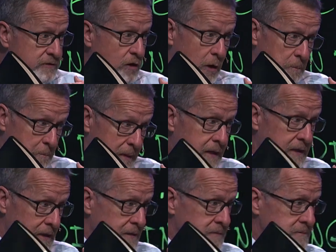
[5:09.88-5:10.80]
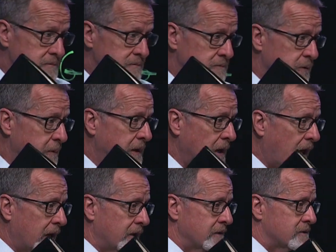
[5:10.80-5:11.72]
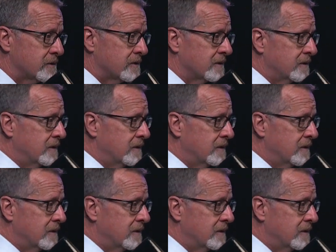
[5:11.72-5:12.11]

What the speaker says: there are many, to be honest.